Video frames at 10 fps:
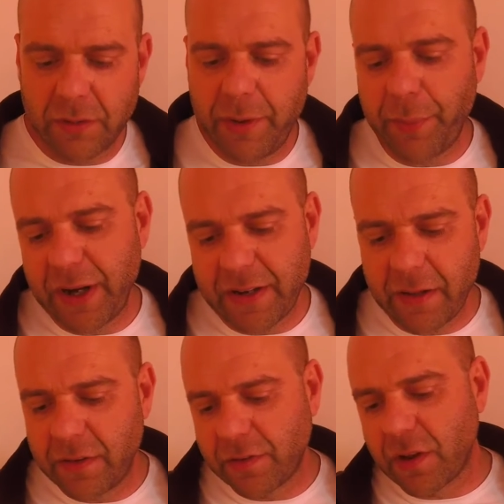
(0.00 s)
let me break
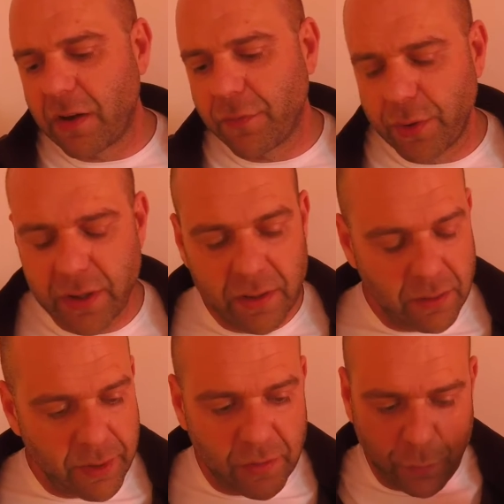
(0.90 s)
down this thought for you. Let
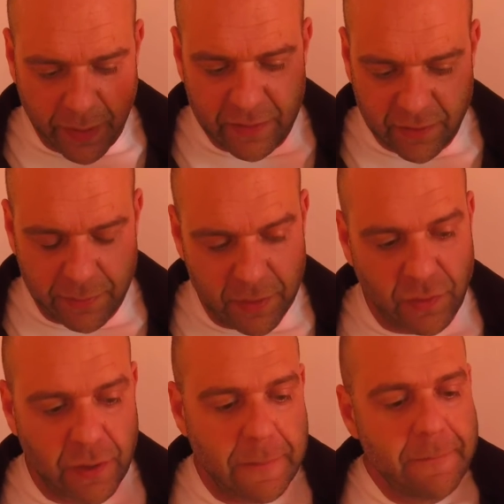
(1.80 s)
me explain something
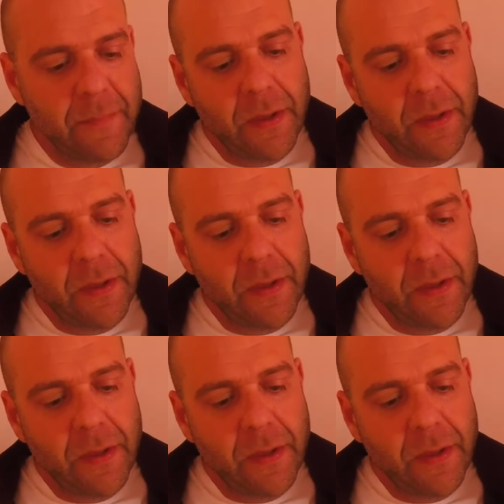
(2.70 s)
to you.